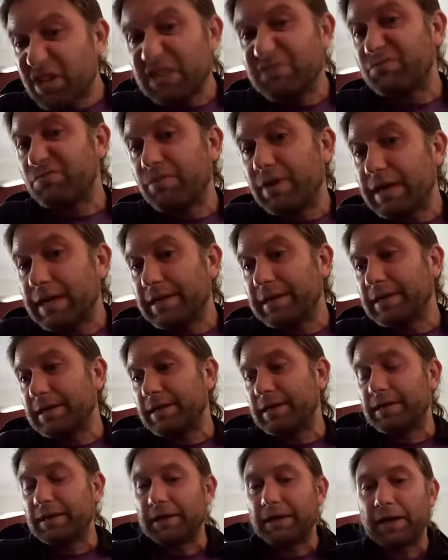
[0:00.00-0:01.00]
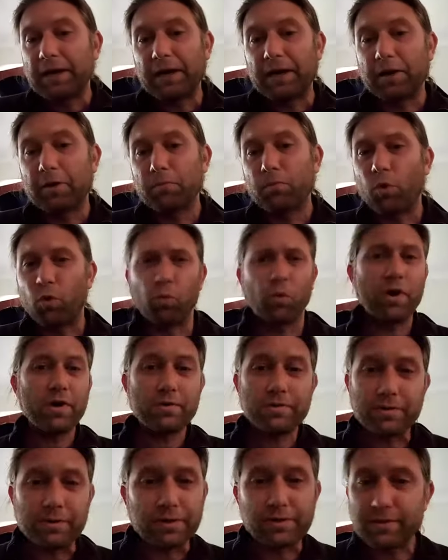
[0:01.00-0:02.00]
really
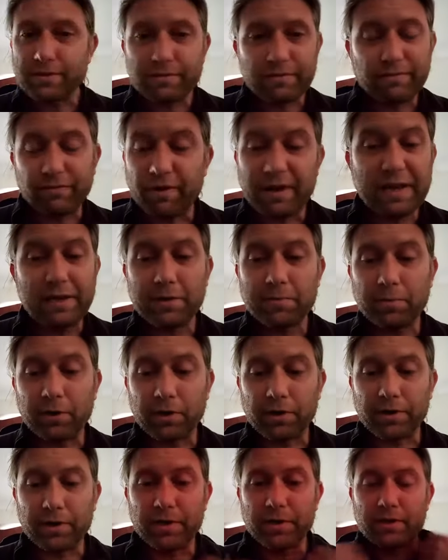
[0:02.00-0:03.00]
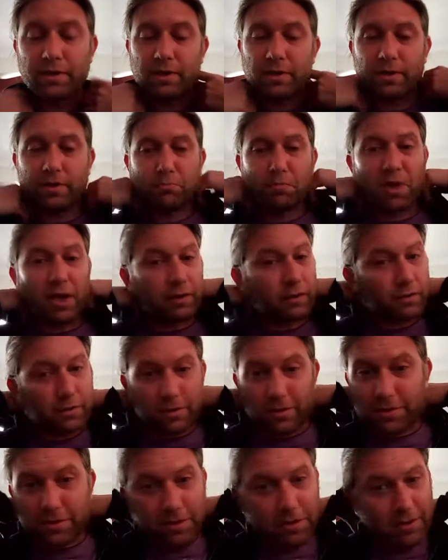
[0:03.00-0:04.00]
worth it for anybody, and
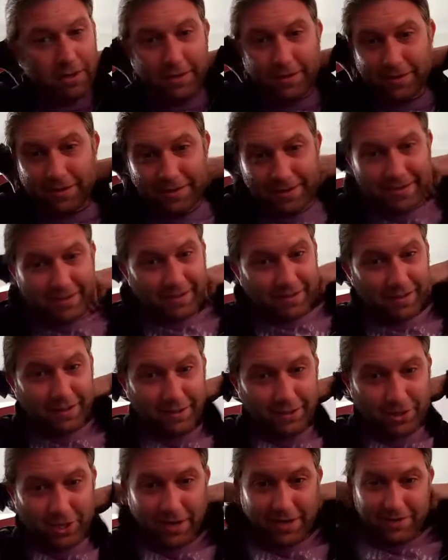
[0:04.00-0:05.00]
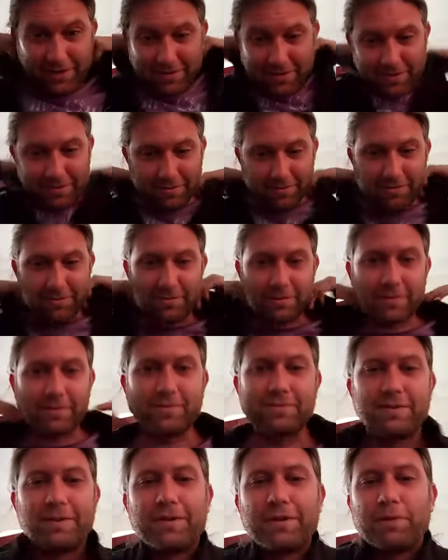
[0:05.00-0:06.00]
it certainly isn't going to change the
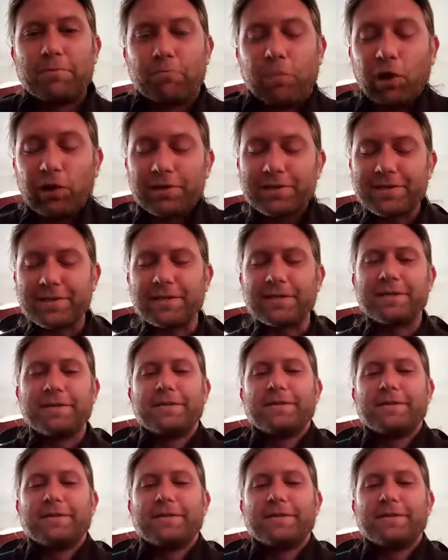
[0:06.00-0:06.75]
policy.